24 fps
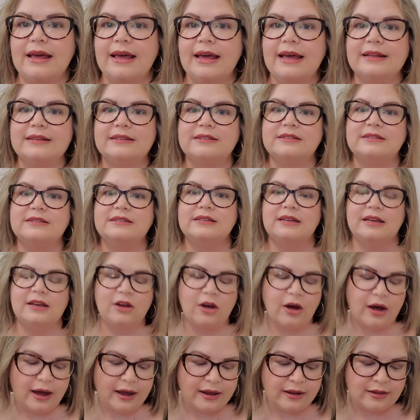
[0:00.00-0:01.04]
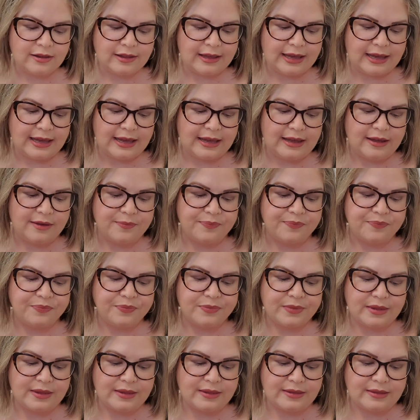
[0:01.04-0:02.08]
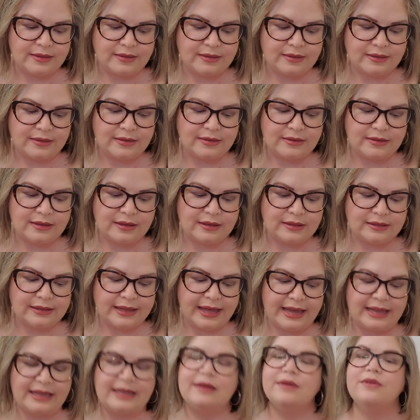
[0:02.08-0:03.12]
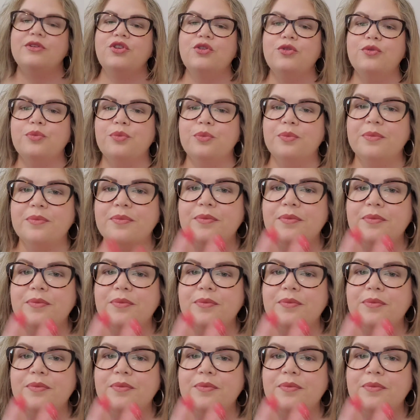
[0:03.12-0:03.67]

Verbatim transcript: It's got the like you